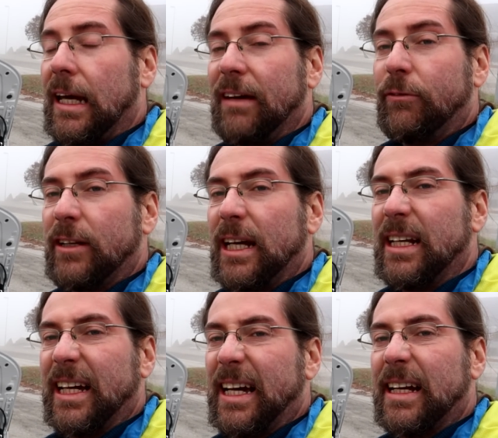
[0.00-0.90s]
And for
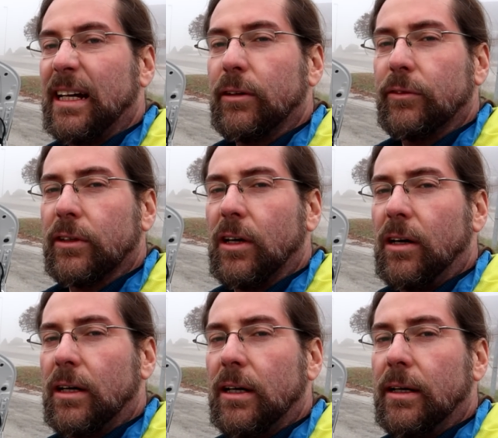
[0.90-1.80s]
that I got out of the
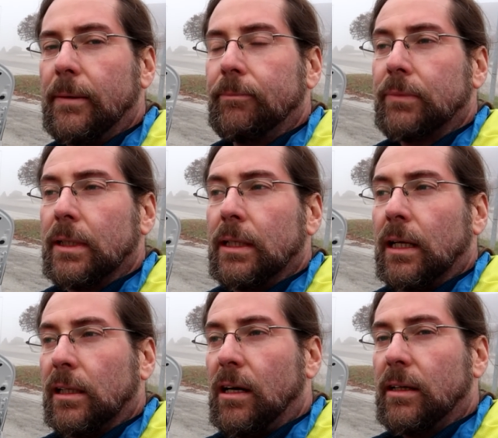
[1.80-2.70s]
car,
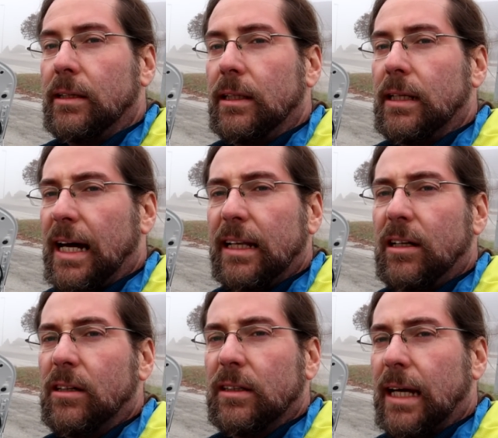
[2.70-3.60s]
locked it,
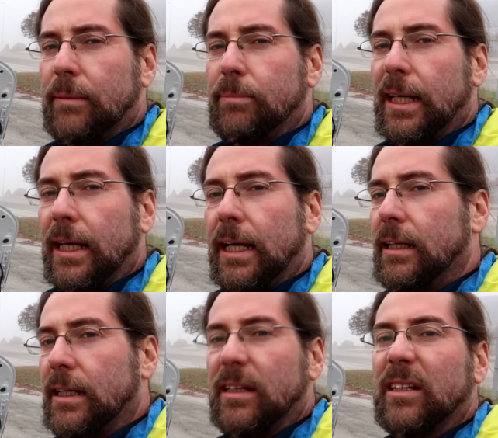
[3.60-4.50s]
unlocked, got back
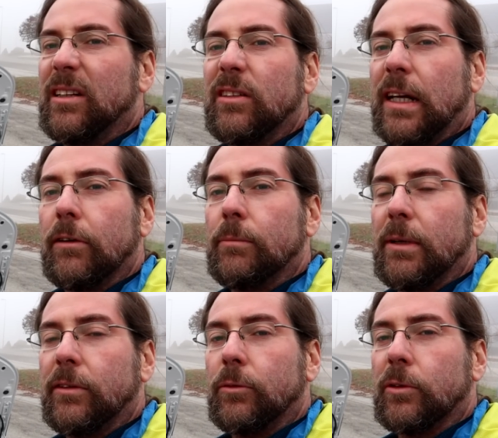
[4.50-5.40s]
in, and then this error
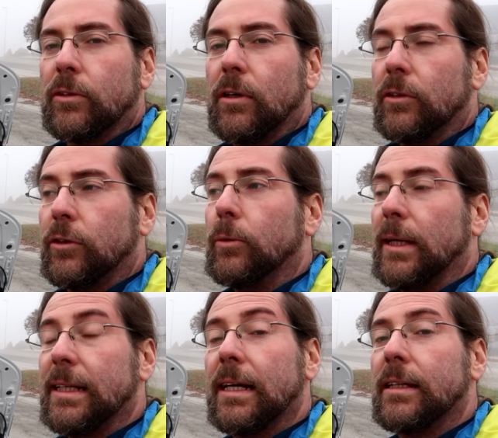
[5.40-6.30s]
message was gone too.
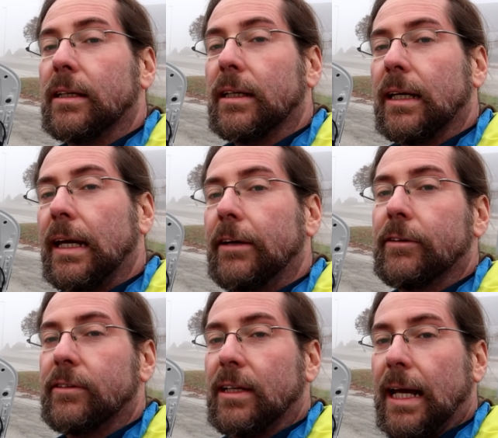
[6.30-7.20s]
And then the
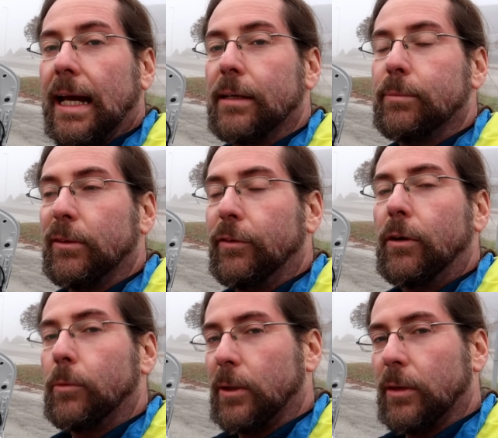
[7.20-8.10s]
errors that I had
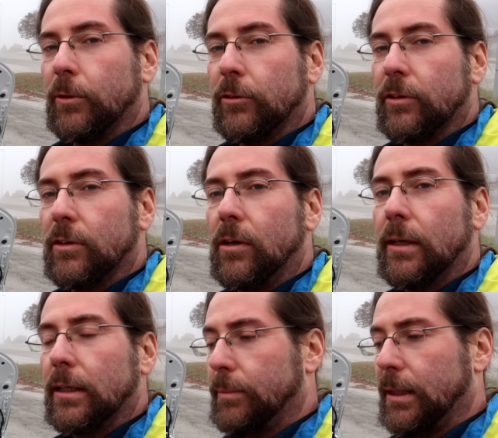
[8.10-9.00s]
before, what I was just
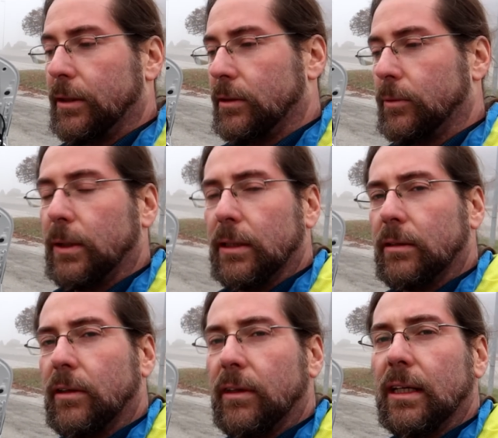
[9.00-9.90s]
talking about, the
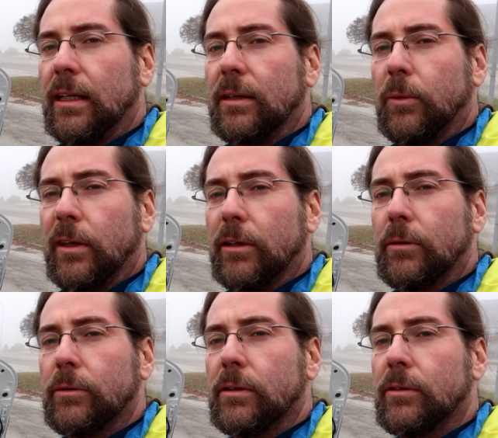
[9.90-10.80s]
weird thing and with the
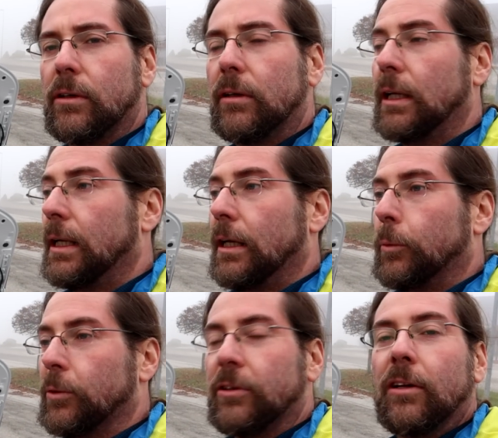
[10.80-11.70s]
cruise control,
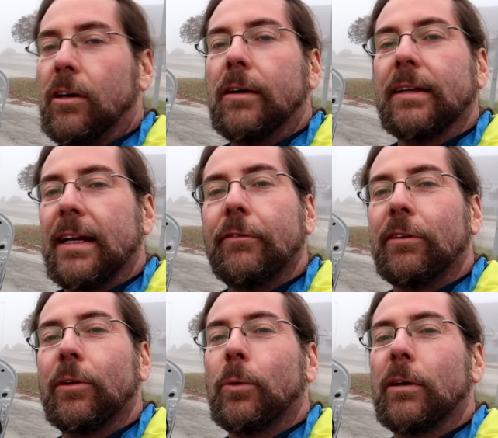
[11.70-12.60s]
was all gone, and
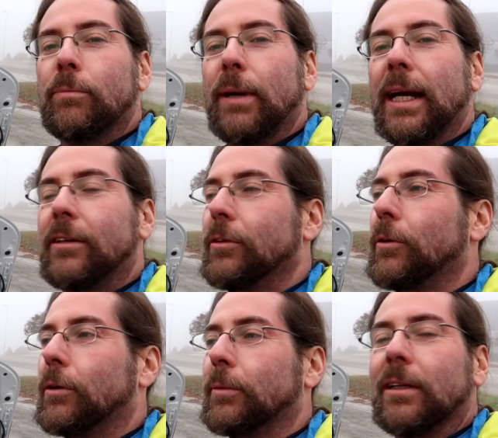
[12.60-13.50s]
everything worked back to
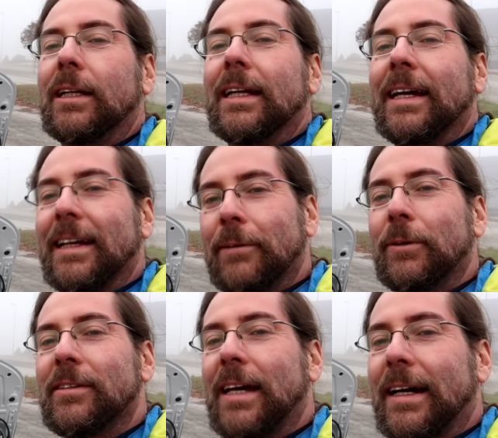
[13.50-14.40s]
normal. And it
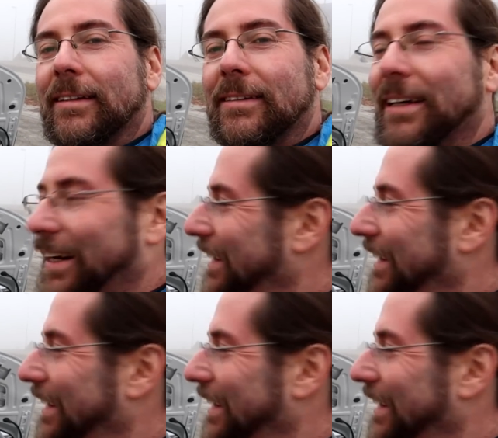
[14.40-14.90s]
was nice.